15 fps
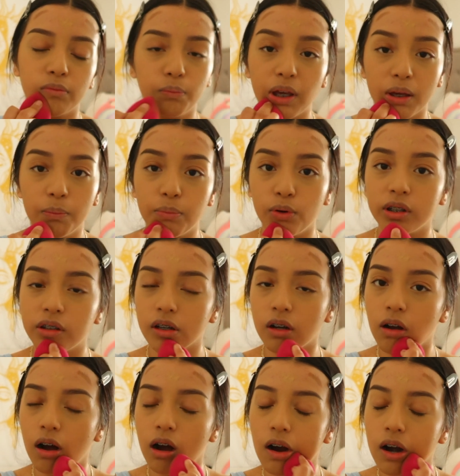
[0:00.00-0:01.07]
people in the
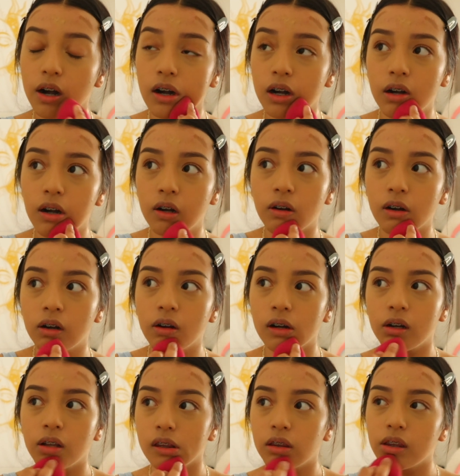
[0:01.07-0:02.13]
car
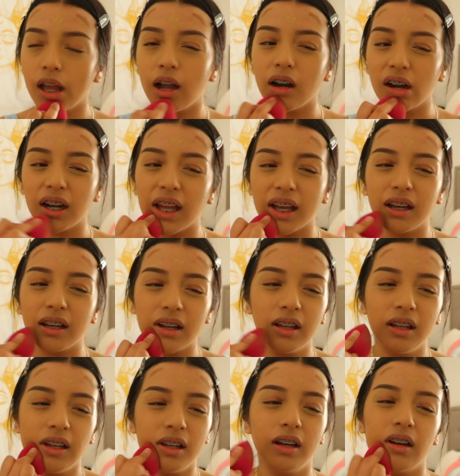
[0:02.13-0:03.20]
that are, like,
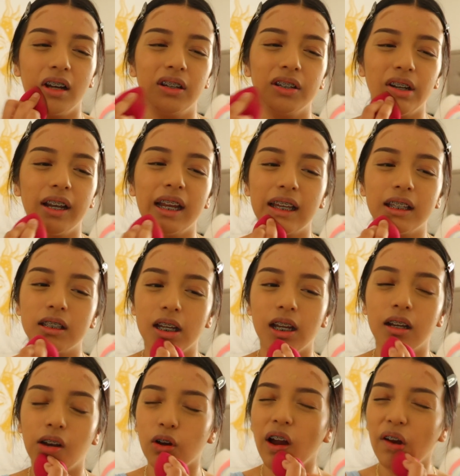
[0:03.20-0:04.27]
under
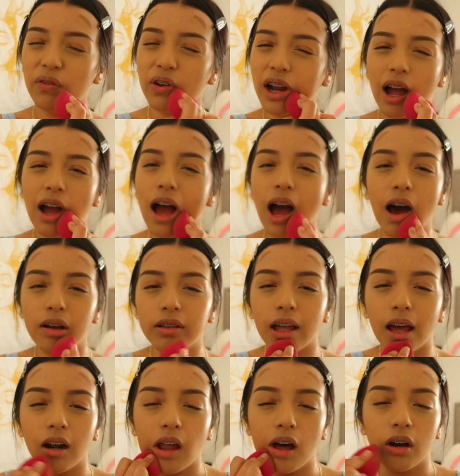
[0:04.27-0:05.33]
18. I forgot how
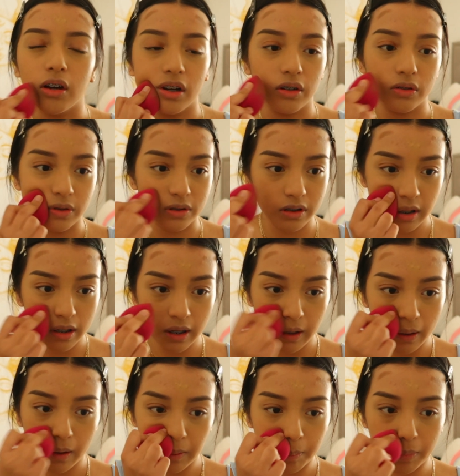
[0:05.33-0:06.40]
that law goes,
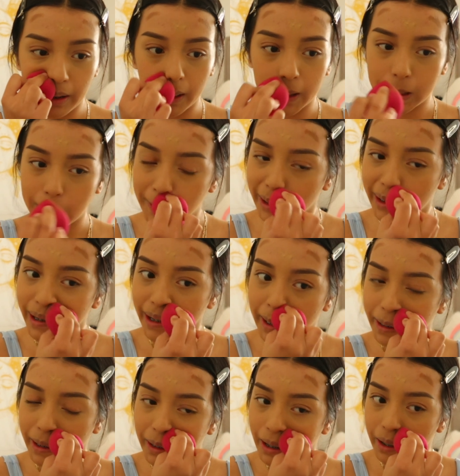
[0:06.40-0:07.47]
but
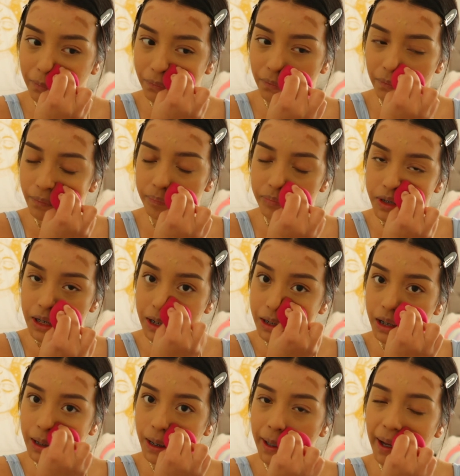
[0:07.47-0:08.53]
technically
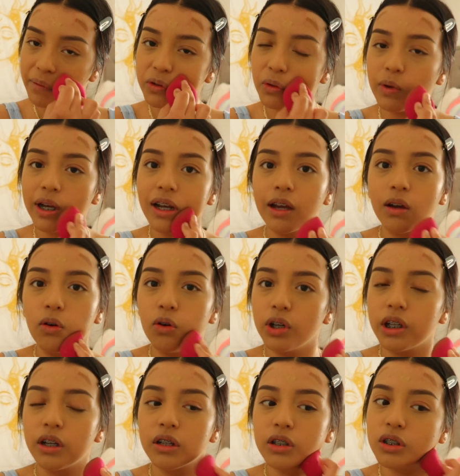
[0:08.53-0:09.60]
I have to wait, like, a whole
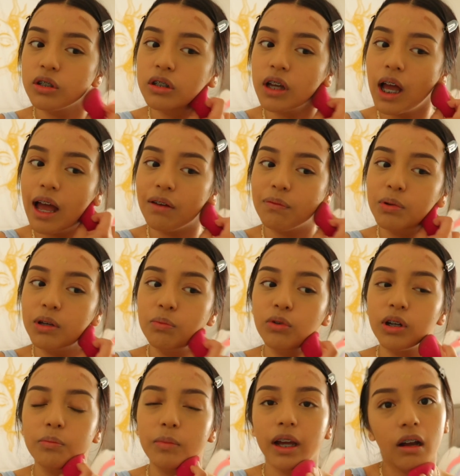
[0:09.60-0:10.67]
year to have people
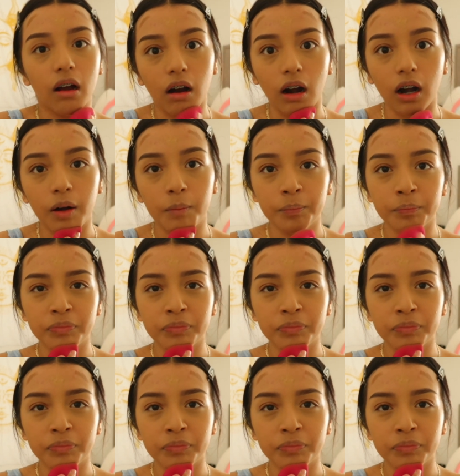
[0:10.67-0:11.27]
in my car.